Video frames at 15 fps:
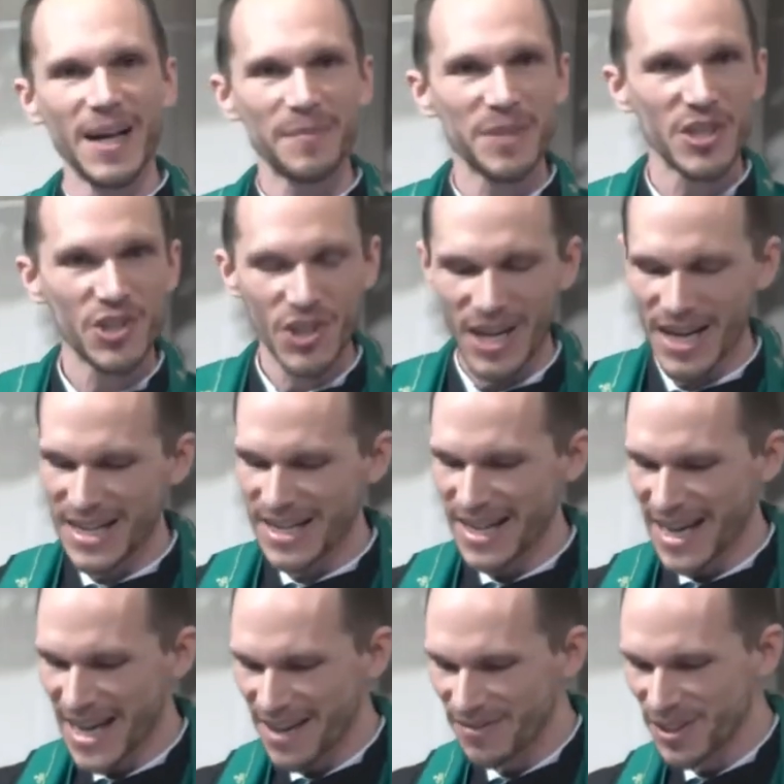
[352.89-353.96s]
up the
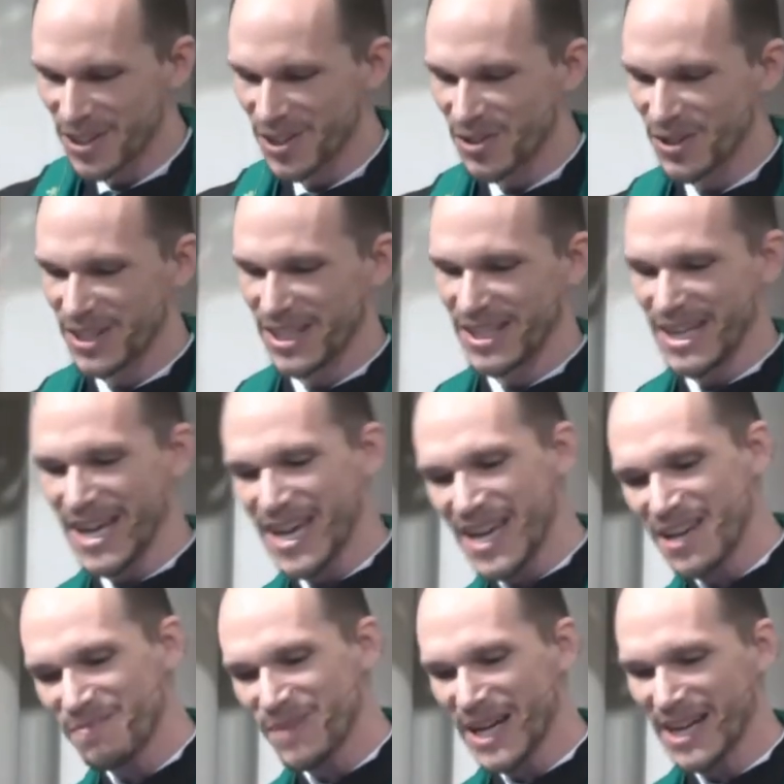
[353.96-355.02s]
Shady Avenue and then
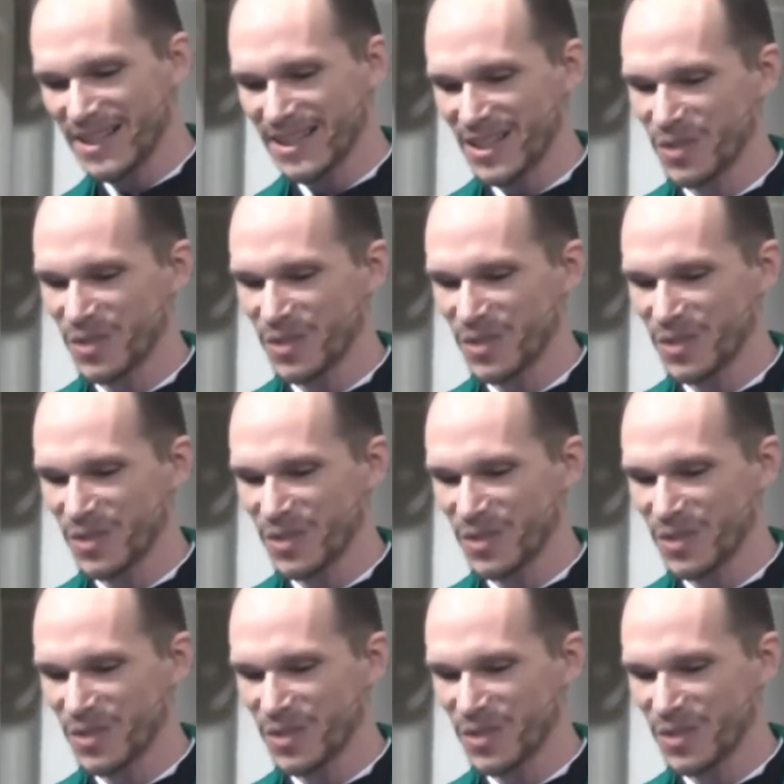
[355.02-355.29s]
head back